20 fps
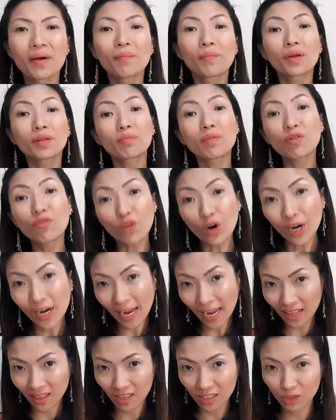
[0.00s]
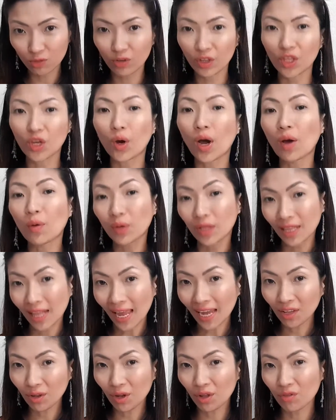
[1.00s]
But before I end this video, I would
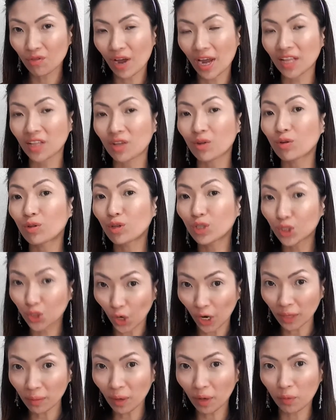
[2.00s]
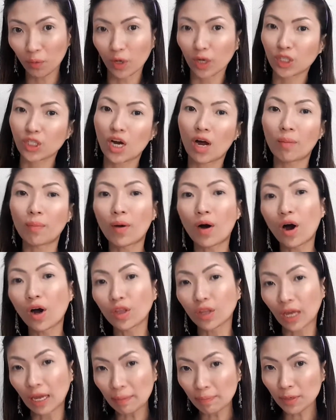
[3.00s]
like to invite you to join my workshop
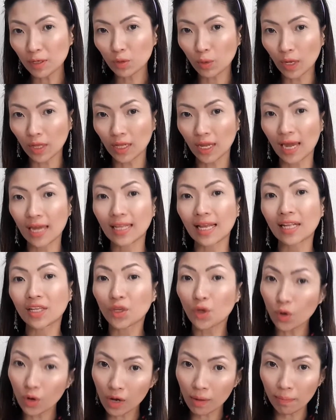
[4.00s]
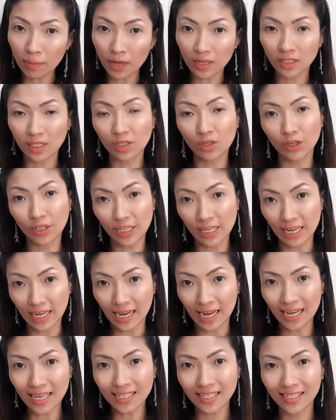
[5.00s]
on April 28 at Yoga Plus in
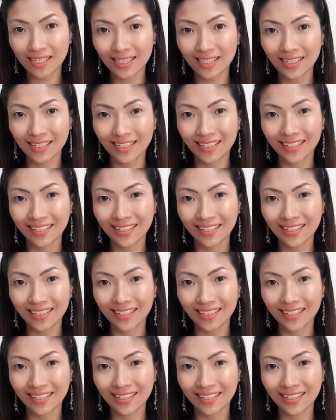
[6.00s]
Ortigas.